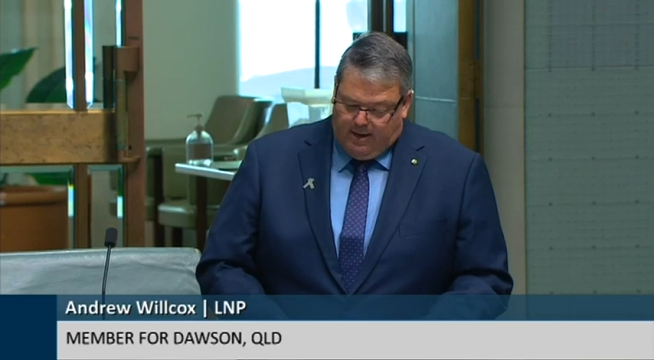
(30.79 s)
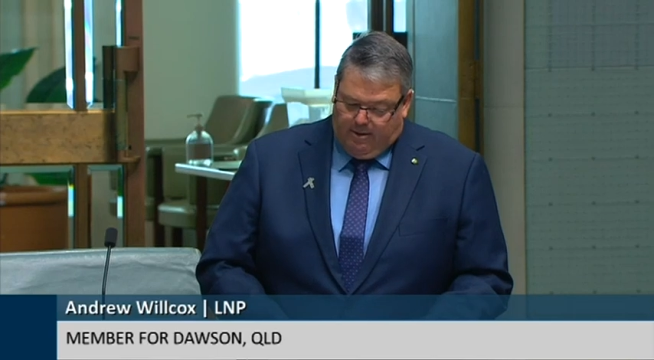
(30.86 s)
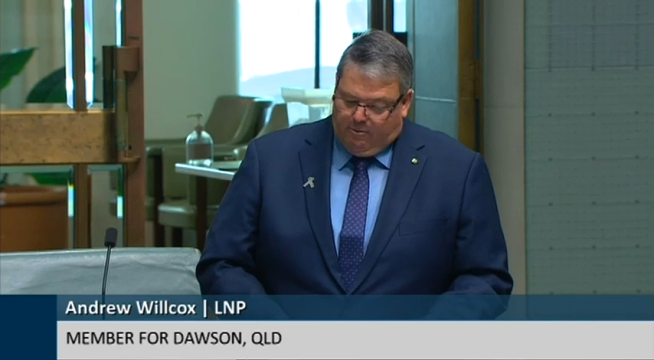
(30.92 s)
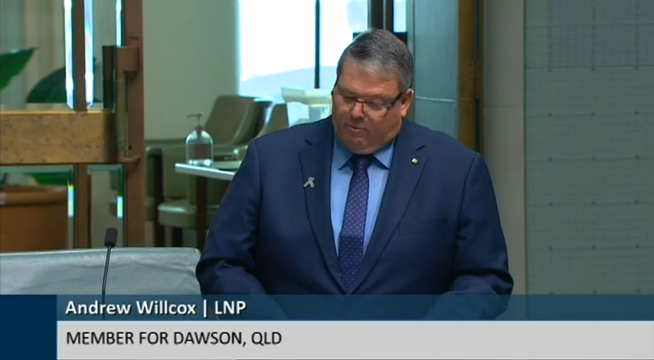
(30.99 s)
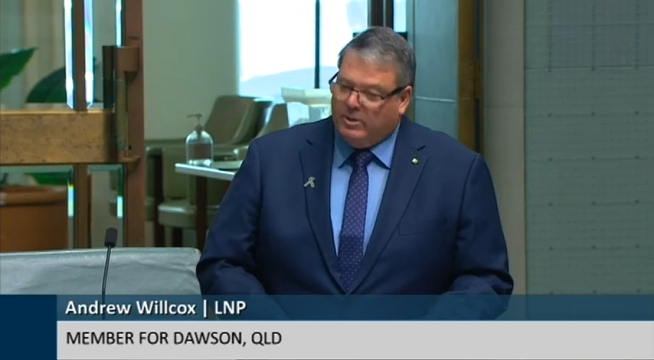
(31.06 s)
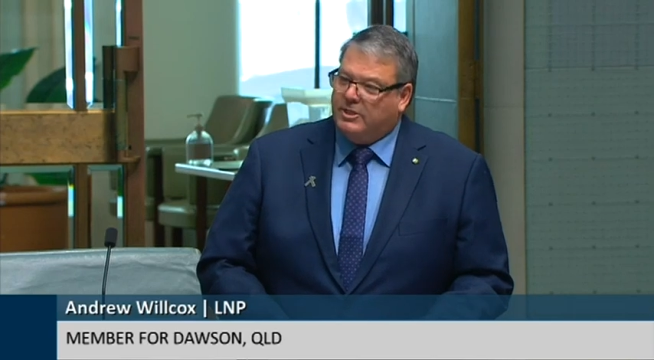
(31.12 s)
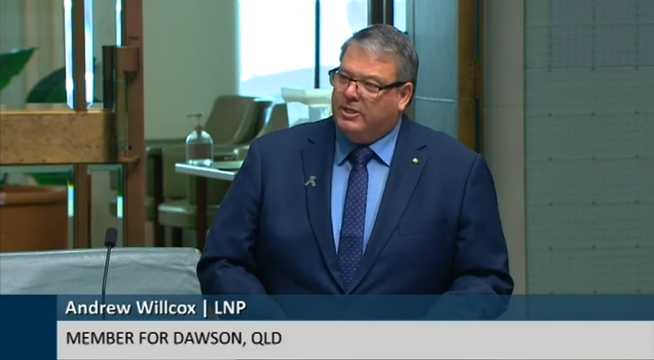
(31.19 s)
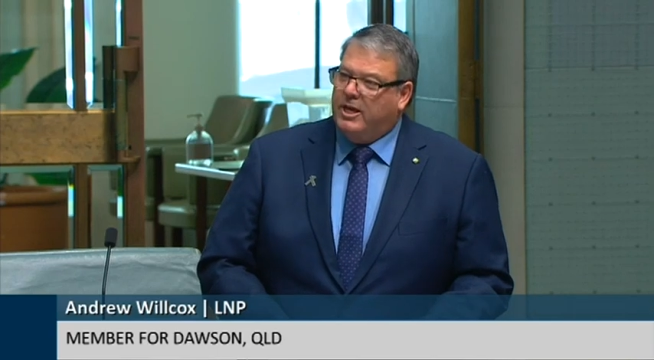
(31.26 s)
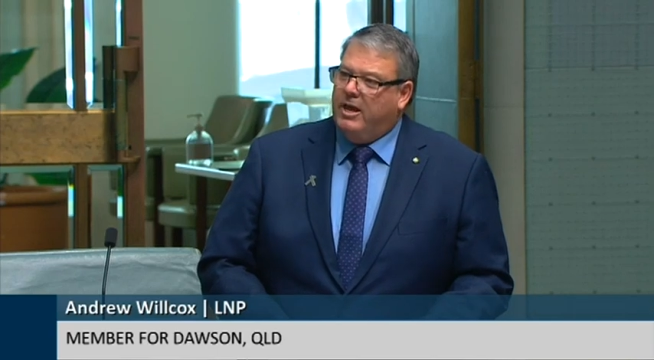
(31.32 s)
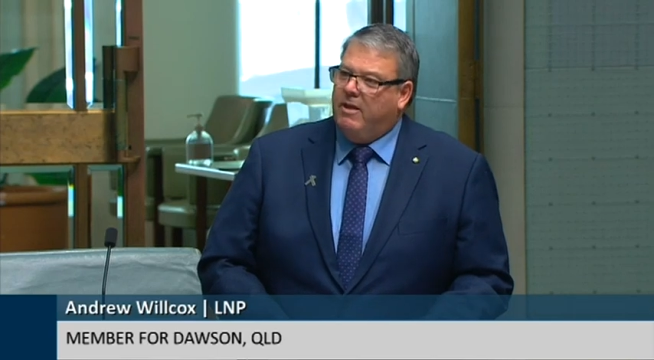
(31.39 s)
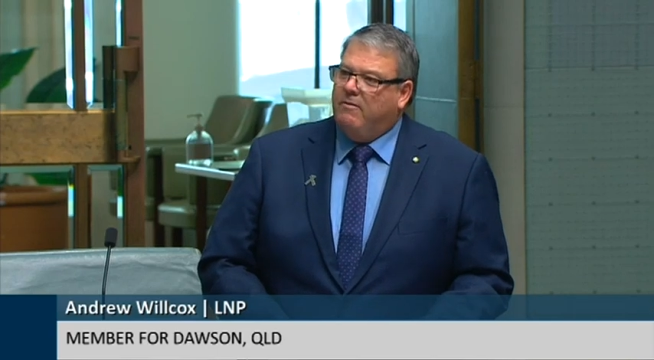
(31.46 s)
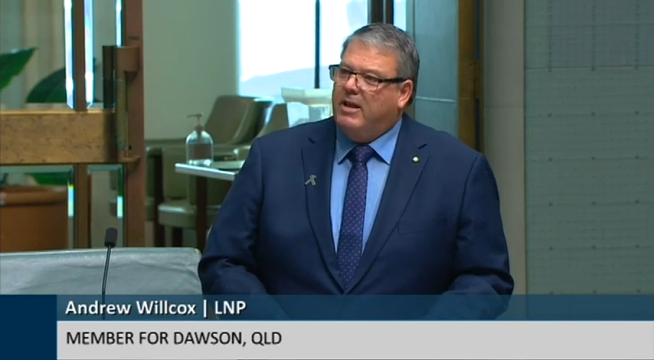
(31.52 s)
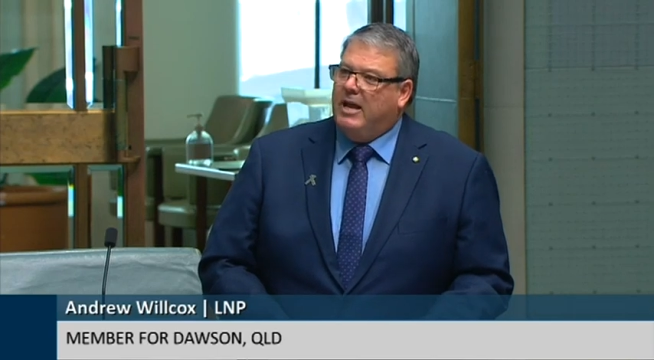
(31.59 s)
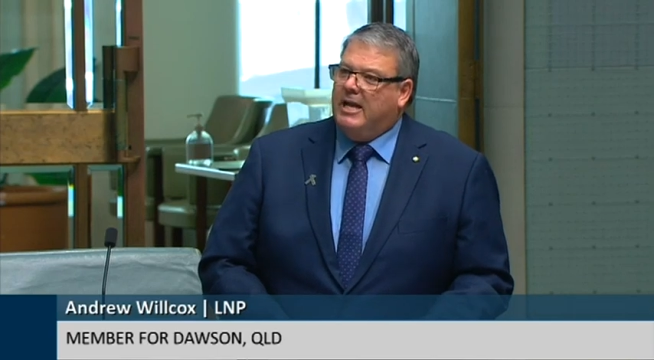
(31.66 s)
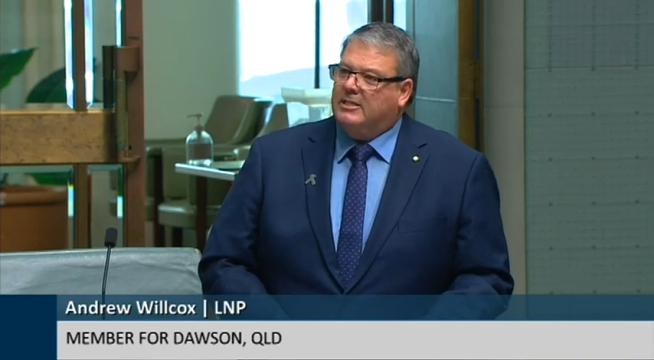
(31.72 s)

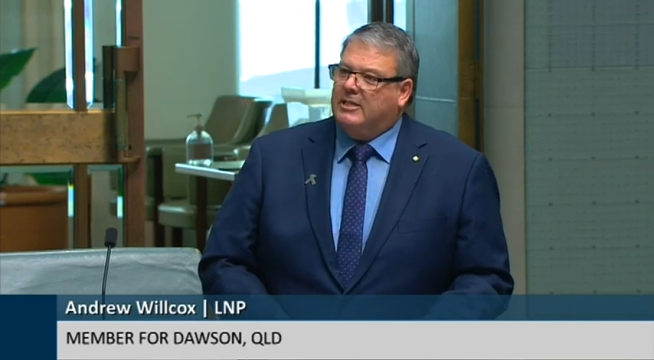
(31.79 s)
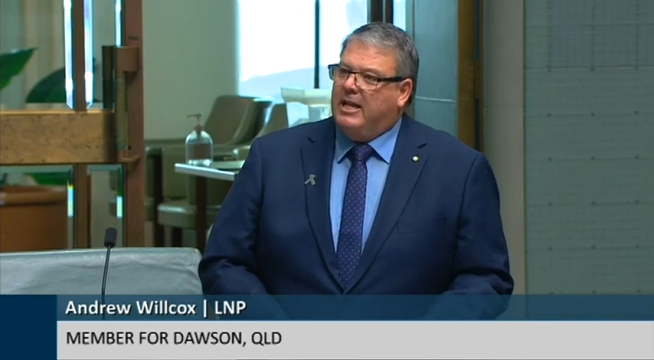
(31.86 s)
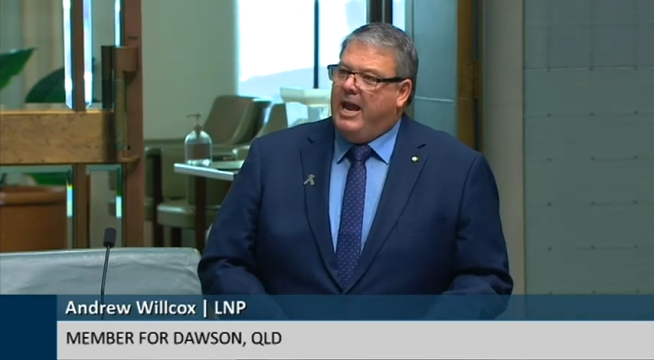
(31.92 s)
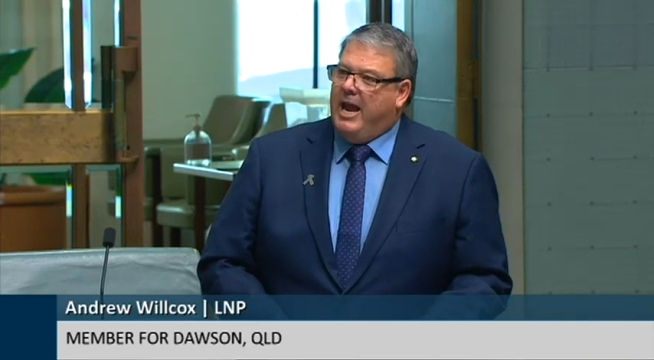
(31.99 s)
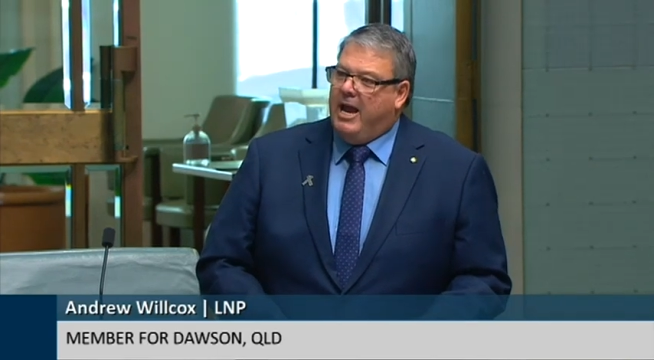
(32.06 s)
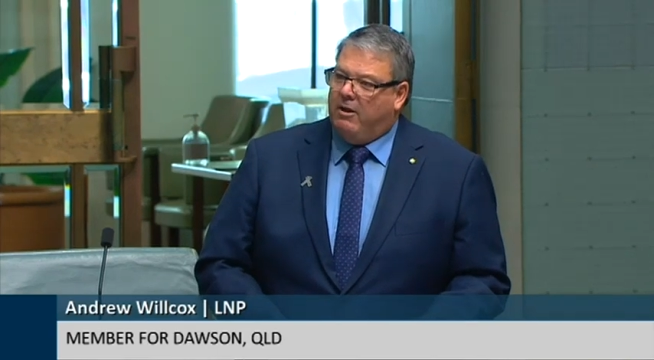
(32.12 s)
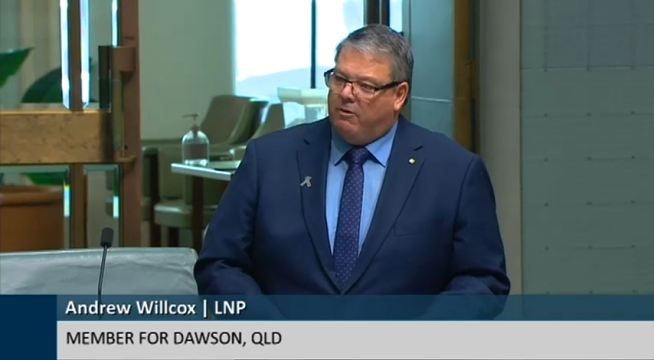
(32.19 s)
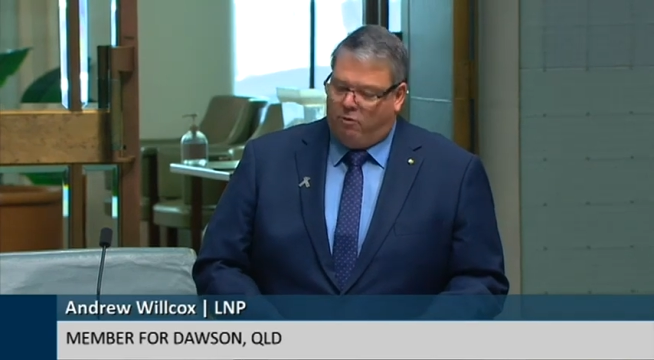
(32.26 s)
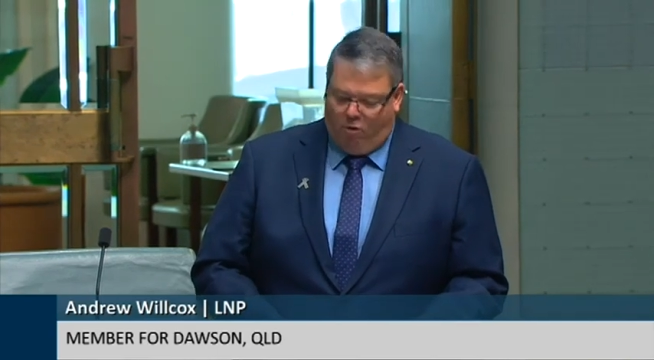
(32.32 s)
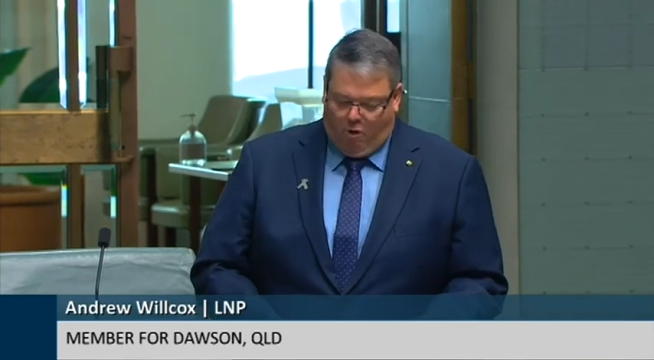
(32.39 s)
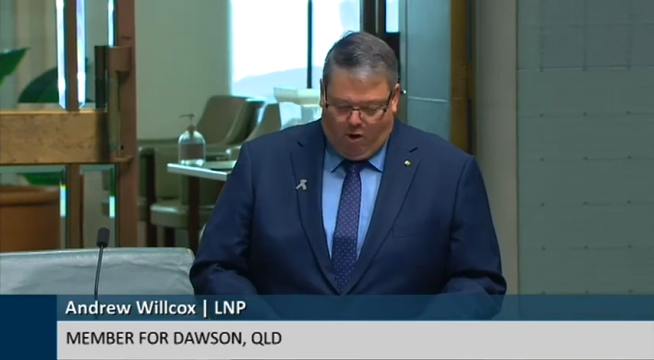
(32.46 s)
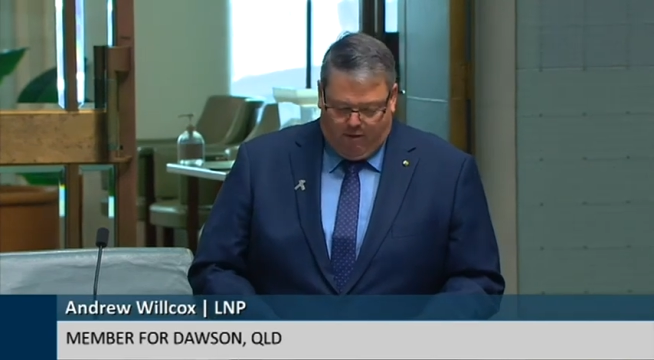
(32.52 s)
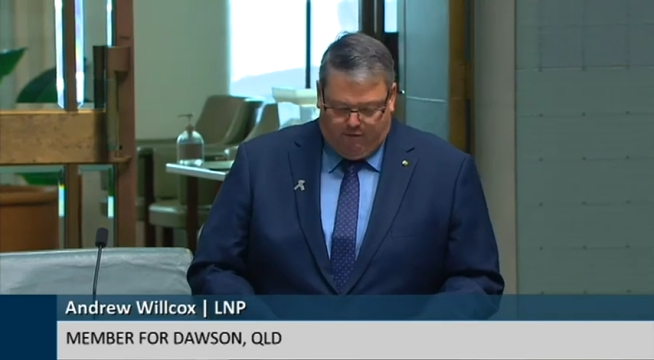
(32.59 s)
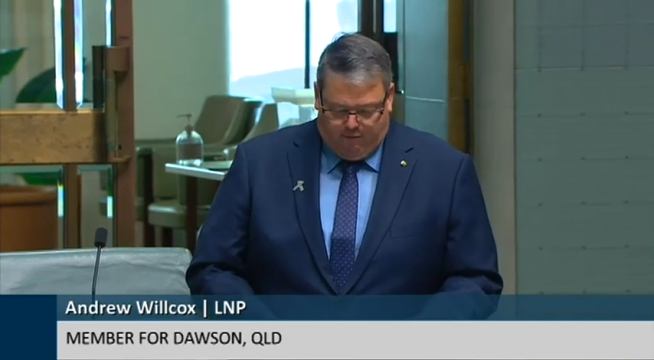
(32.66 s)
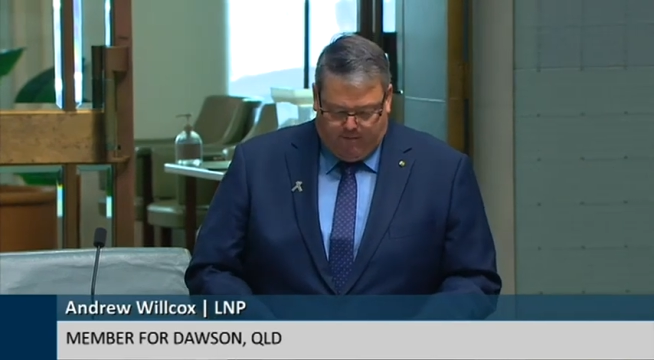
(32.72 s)
received as an
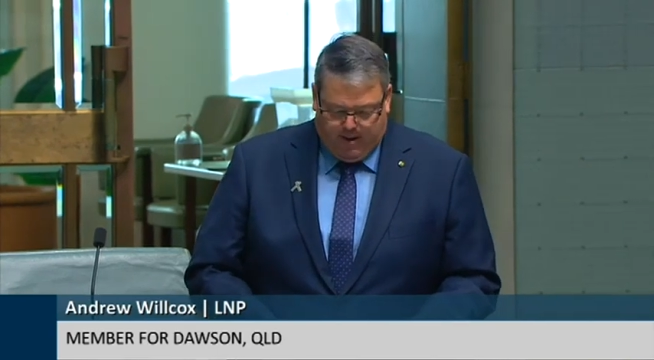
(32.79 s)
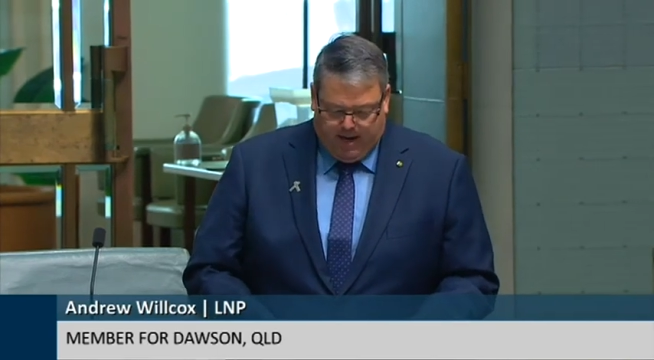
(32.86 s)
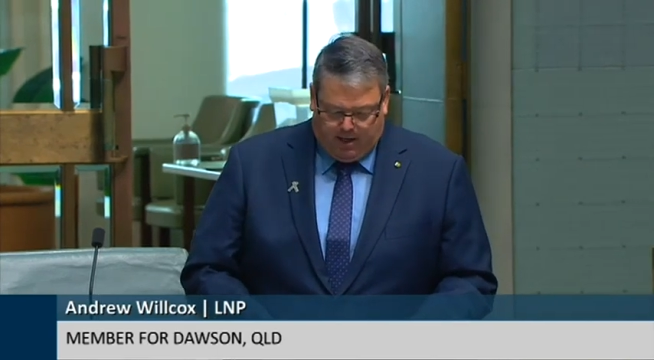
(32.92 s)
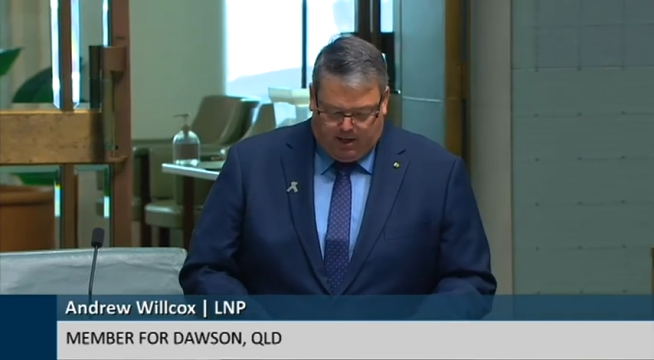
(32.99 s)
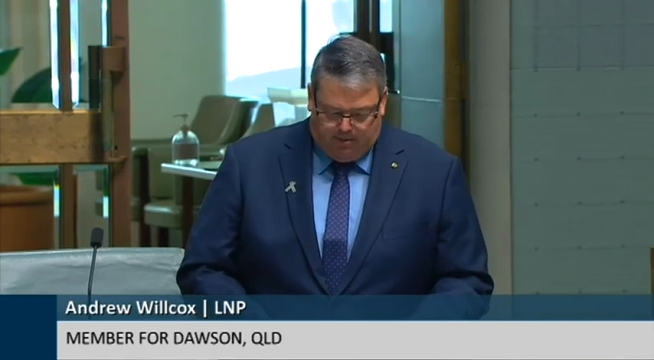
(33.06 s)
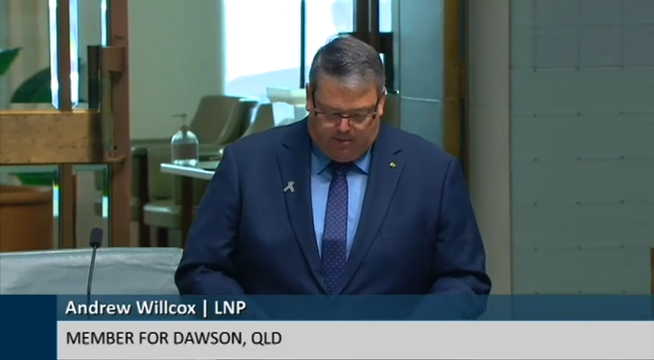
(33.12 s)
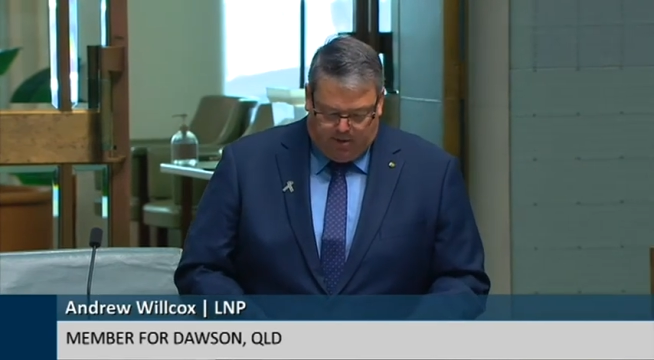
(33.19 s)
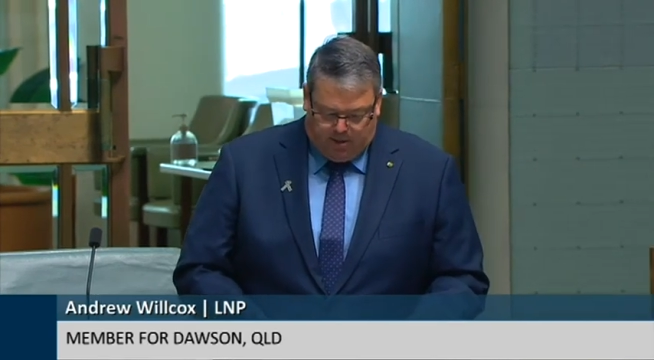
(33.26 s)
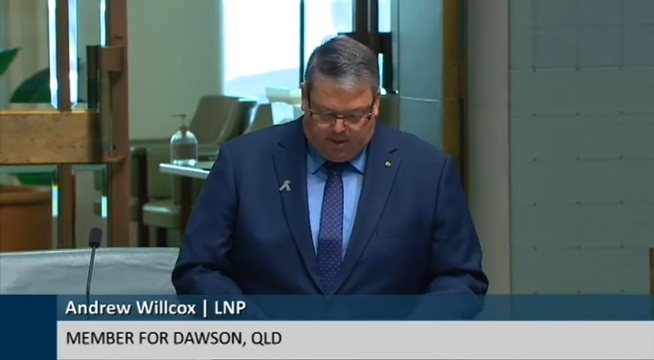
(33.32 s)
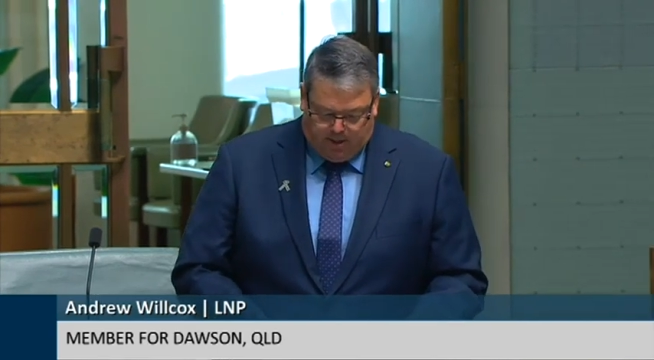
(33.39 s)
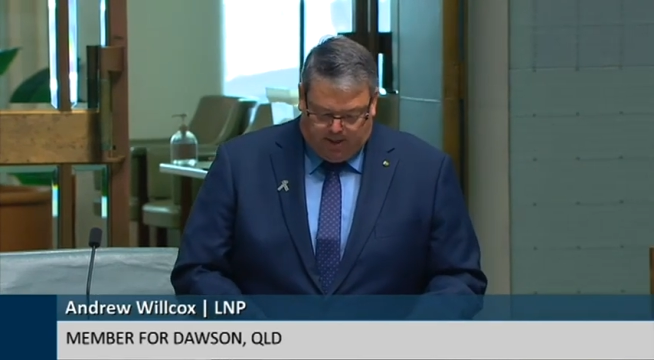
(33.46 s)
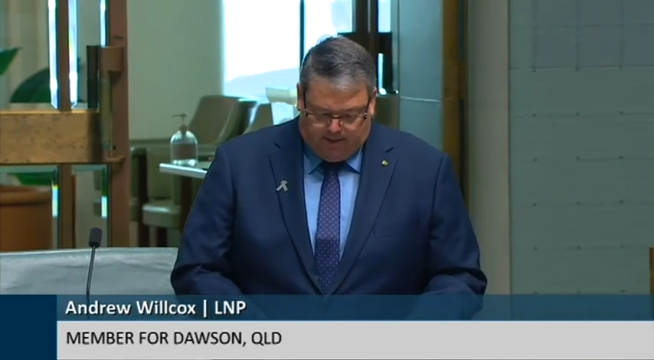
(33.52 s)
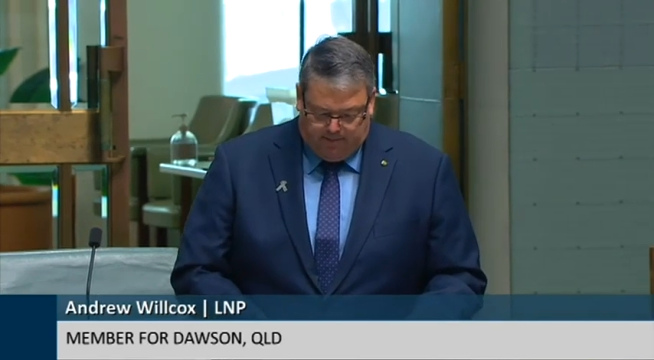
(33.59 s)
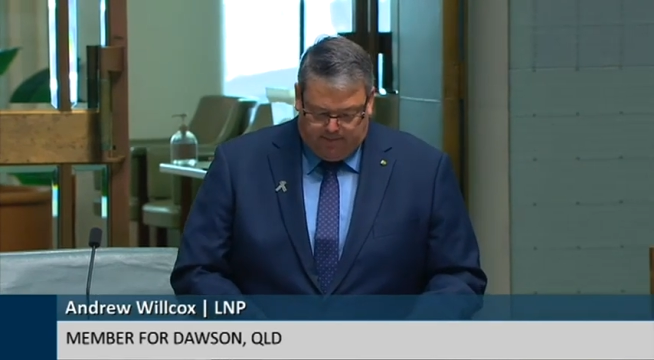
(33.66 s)
outcry from our community.